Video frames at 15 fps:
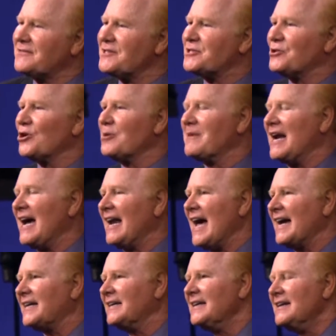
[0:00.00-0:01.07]
of a story, but I
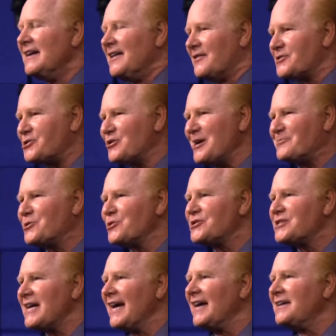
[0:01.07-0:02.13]
like it. The scripture
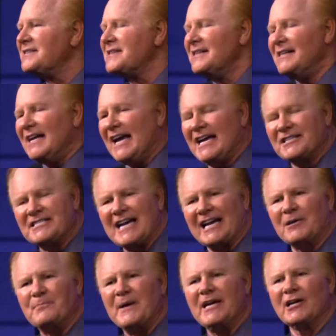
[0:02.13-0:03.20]
says in 2
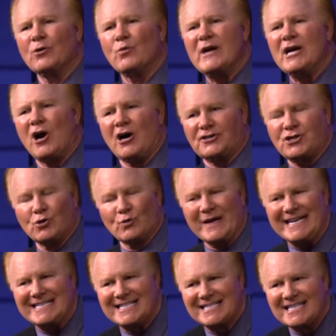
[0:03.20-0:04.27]
Peter, we are to
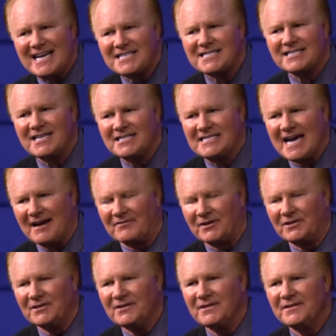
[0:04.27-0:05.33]
resist the
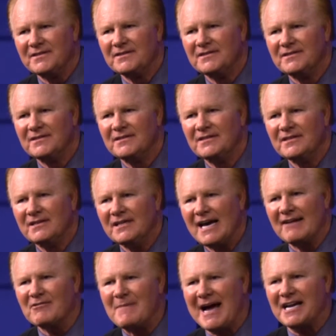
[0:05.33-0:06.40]
devil.
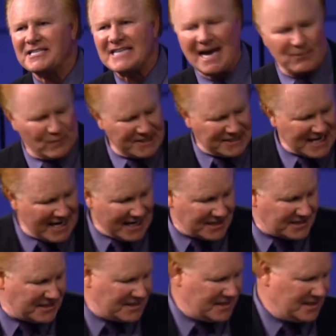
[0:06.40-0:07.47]
Everybody say resist.